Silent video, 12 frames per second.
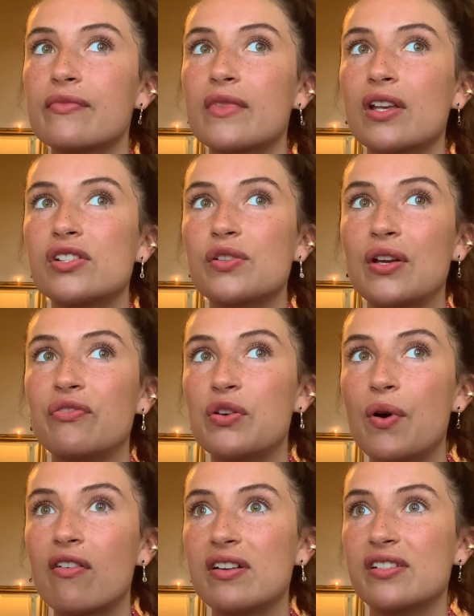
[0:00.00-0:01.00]
So if you
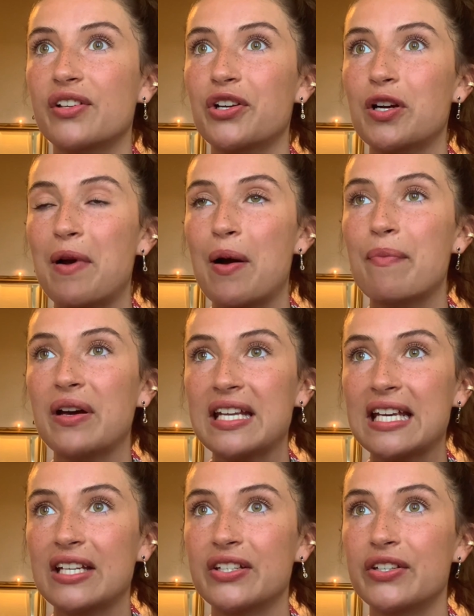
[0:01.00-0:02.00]
are insecure about
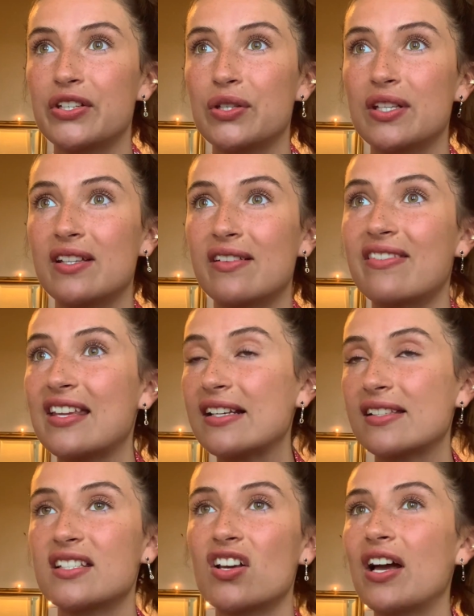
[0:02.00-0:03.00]
money and
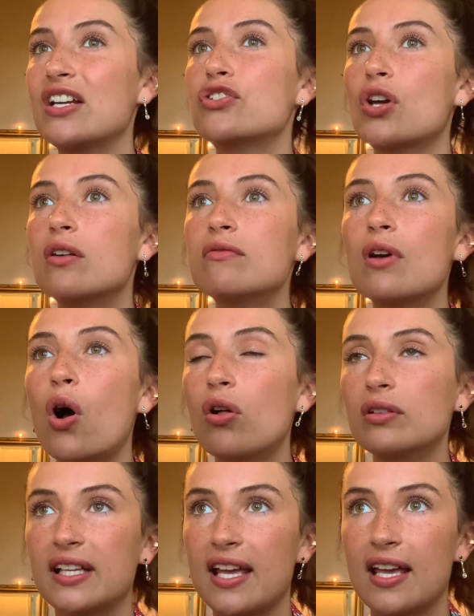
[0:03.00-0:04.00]
things are tight. Don't
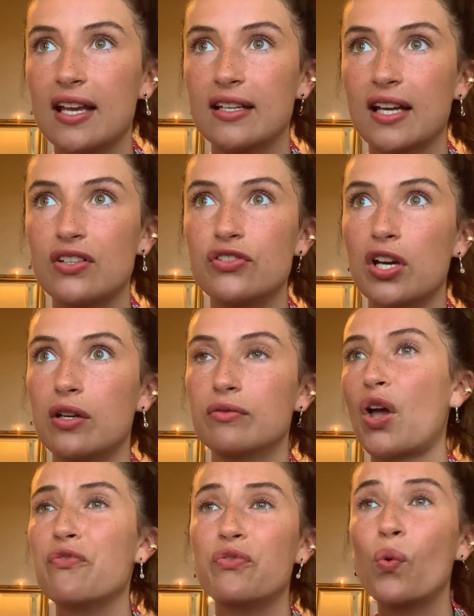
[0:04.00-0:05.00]
hold it in and don't
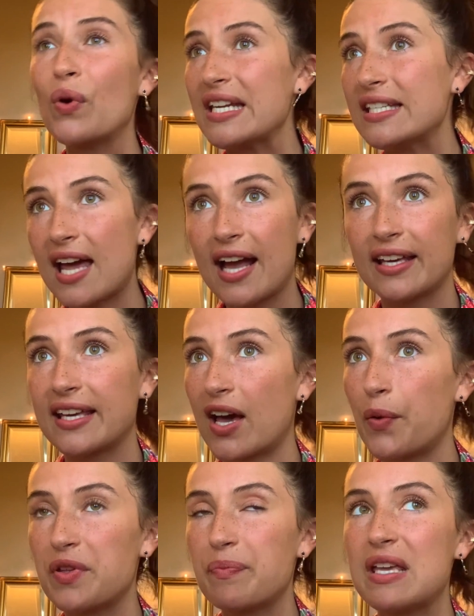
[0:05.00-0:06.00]
avoid hanging
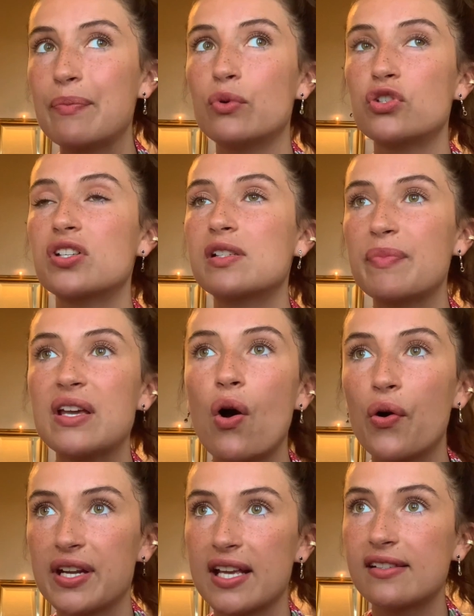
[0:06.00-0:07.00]
out with people. Just be
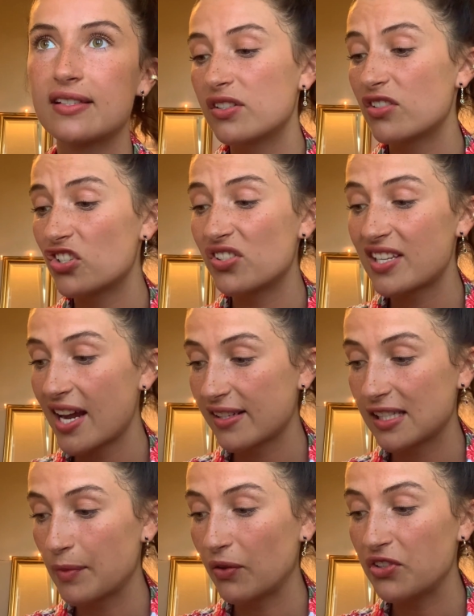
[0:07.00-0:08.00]
honest. So just text
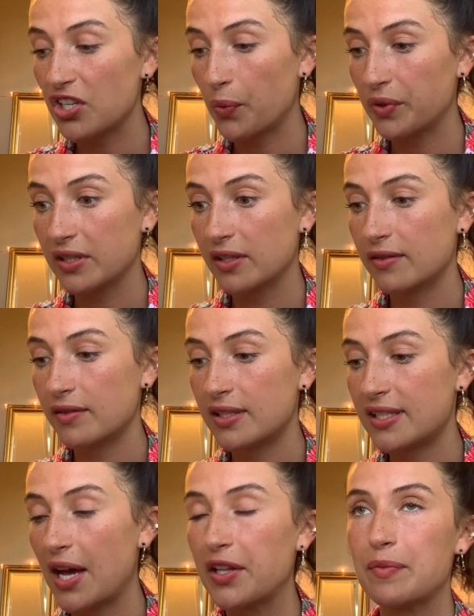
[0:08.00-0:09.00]
them if you don't want to
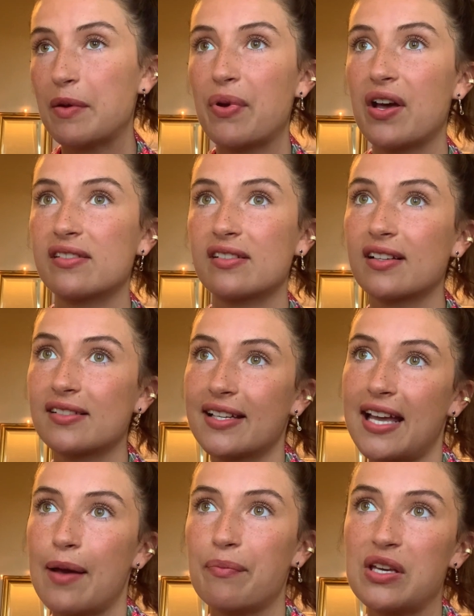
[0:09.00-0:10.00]
tell them in person, because it
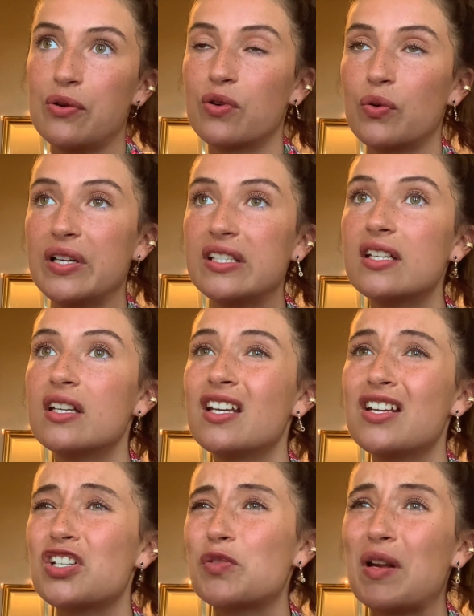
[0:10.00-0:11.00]
can be awkward.
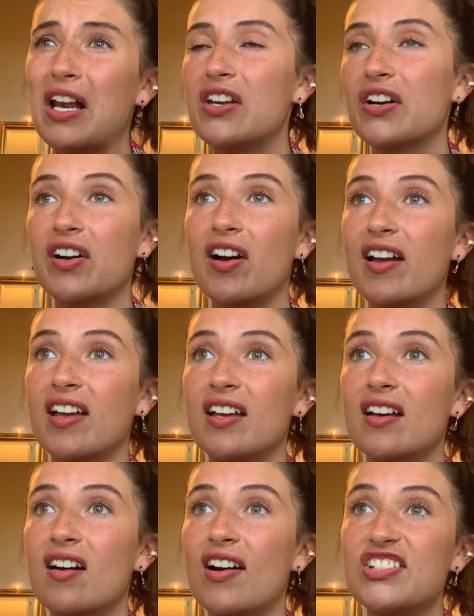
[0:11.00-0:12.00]
Just be like, look, I
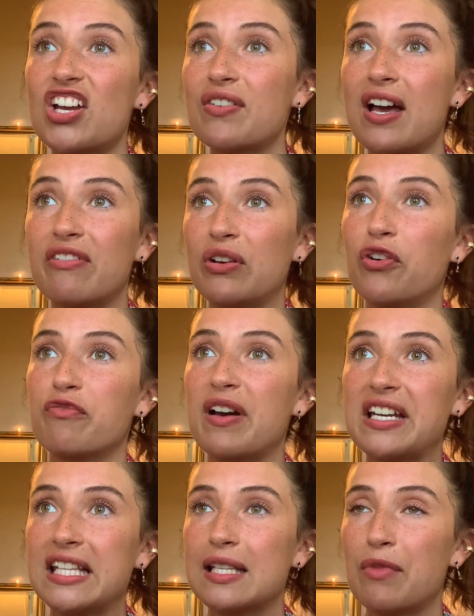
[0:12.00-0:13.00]
don't have a lot of
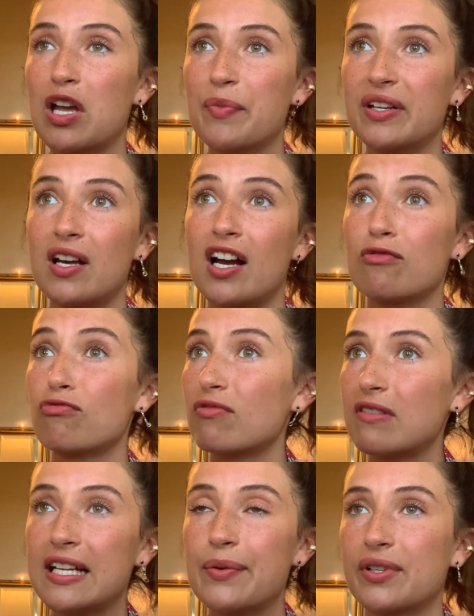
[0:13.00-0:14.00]
money at the moment. I
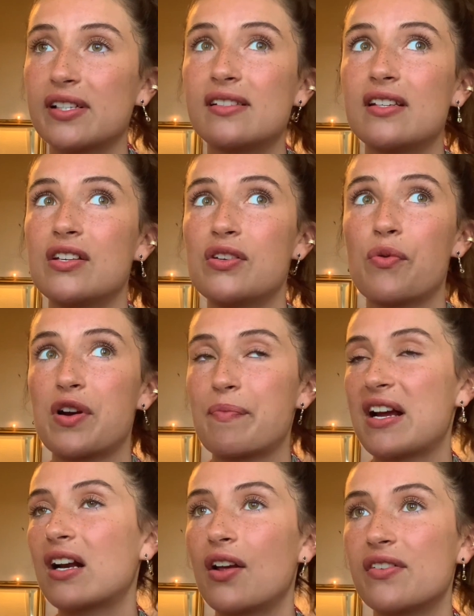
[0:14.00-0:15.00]
really want to see you. You're one of my
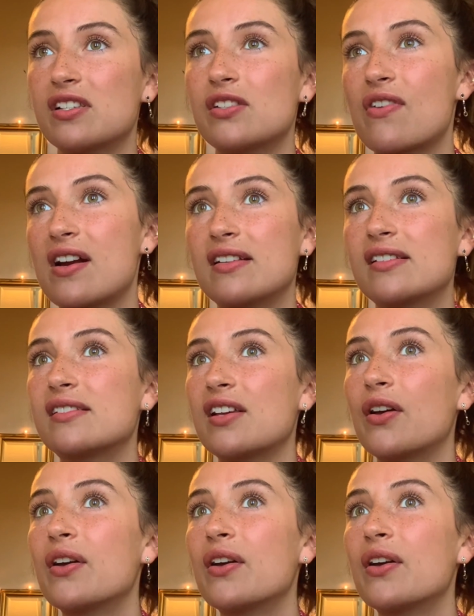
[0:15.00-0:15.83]
closest friends. So